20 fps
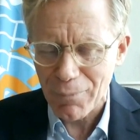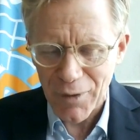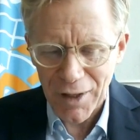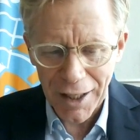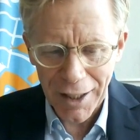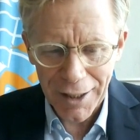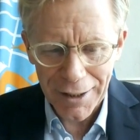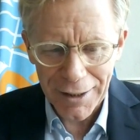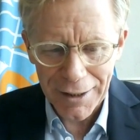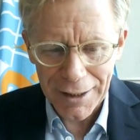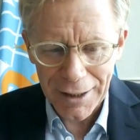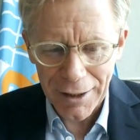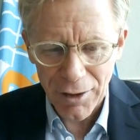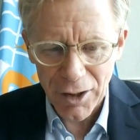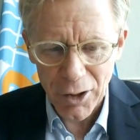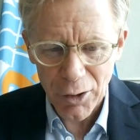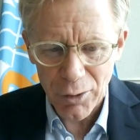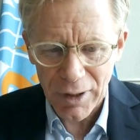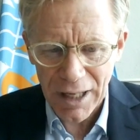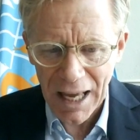
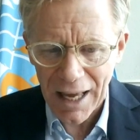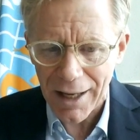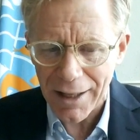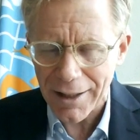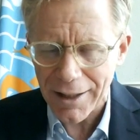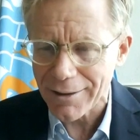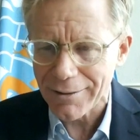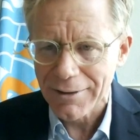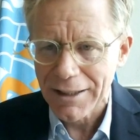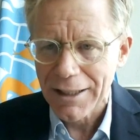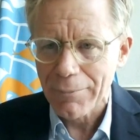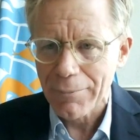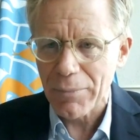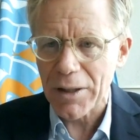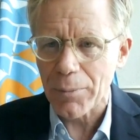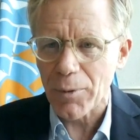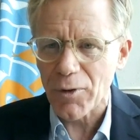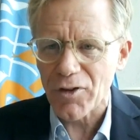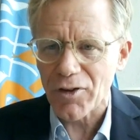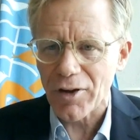the UK and
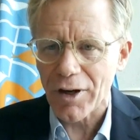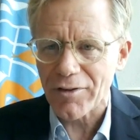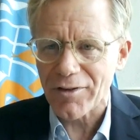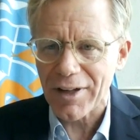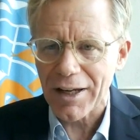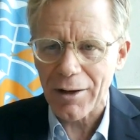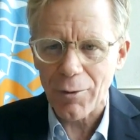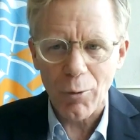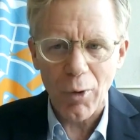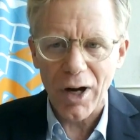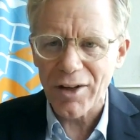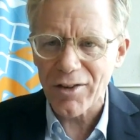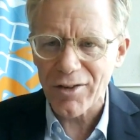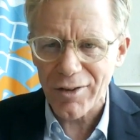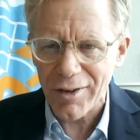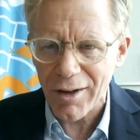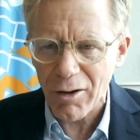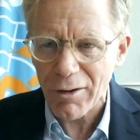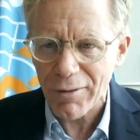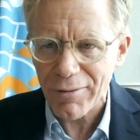people start saying, why
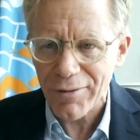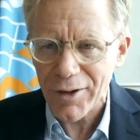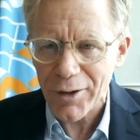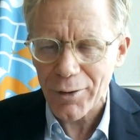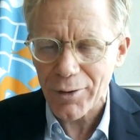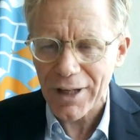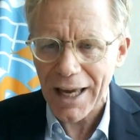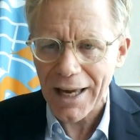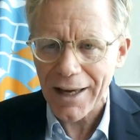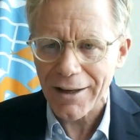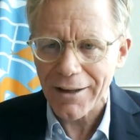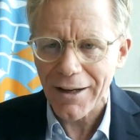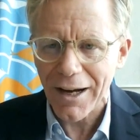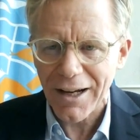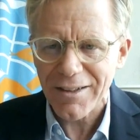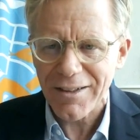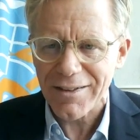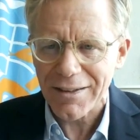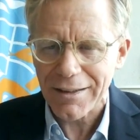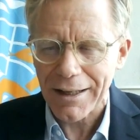isn't all of the UK
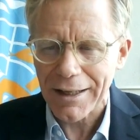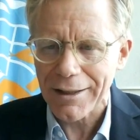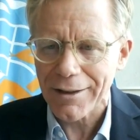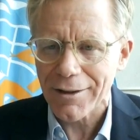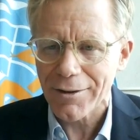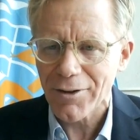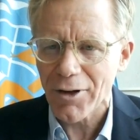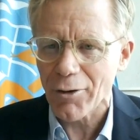isolated?